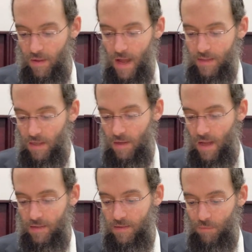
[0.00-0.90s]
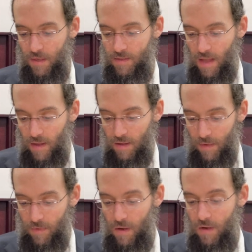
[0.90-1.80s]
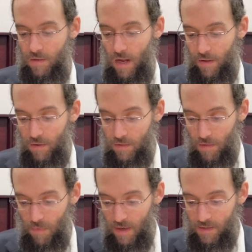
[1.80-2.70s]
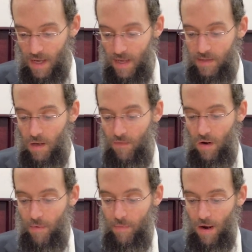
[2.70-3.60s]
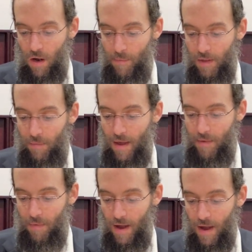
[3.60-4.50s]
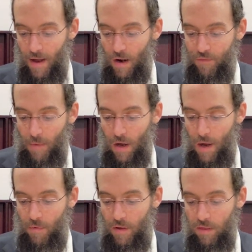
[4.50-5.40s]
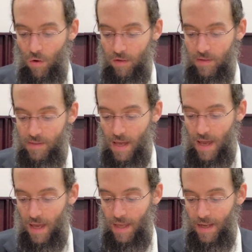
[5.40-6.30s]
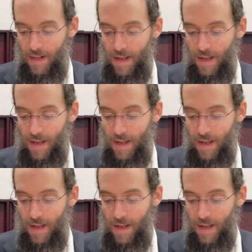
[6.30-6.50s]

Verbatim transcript: That's, how, that's what he's telling them. So now, because Gemara says, Rami bar Chama thought to say